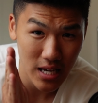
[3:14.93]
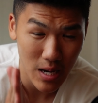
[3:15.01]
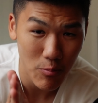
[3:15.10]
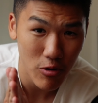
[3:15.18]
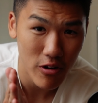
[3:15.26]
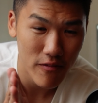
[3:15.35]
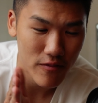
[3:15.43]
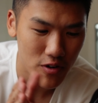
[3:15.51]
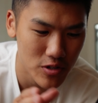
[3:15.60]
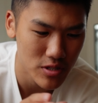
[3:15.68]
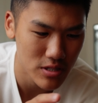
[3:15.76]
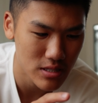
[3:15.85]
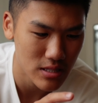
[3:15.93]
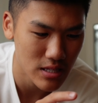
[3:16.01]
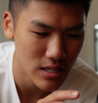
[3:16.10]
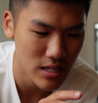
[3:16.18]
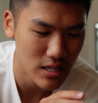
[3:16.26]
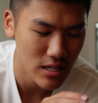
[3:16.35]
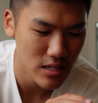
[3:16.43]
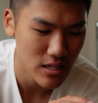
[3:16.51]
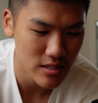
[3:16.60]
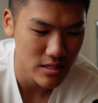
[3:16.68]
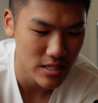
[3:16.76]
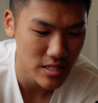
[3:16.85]
camera versus the
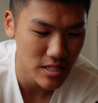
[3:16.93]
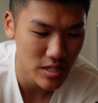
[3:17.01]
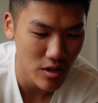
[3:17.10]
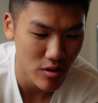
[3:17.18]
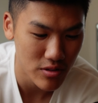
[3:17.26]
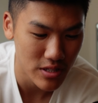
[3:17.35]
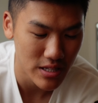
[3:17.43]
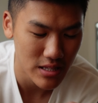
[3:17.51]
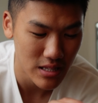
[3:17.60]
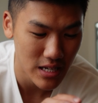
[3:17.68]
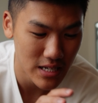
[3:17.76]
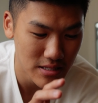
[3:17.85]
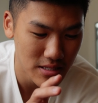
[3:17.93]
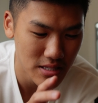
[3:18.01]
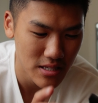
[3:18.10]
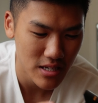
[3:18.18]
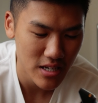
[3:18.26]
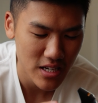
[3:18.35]
Nisi on the lens